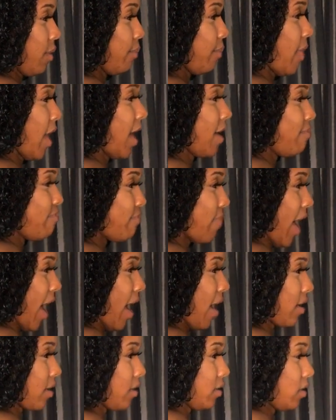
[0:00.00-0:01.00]
my
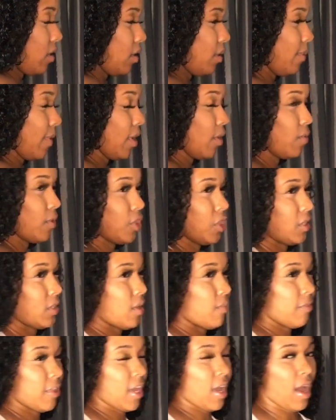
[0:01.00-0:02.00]
back a little bit, which is
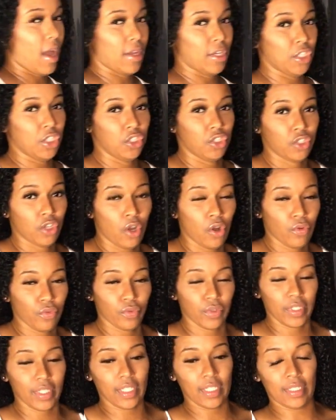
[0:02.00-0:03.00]
something I don't
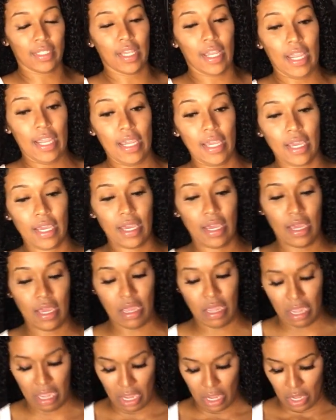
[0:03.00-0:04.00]
really like.
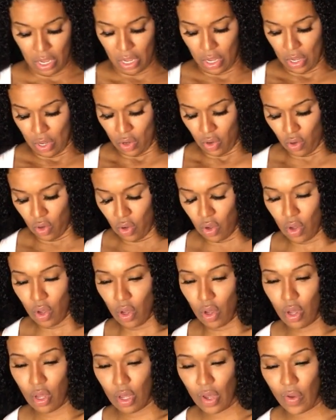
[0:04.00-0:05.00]

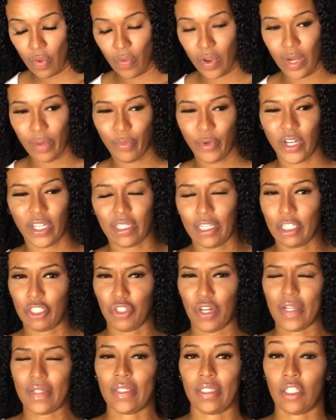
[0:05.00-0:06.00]
Whew. When I'm wearing like
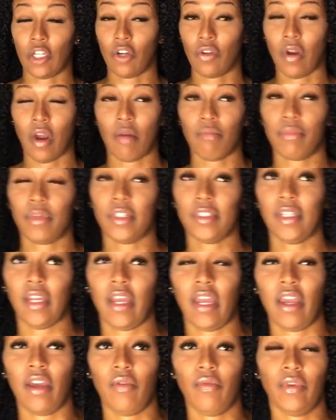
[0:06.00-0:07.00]
dresses or rompers,
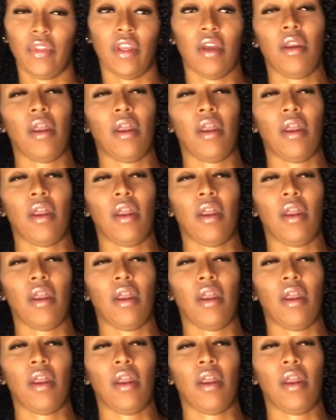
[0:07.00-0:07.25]
I hate when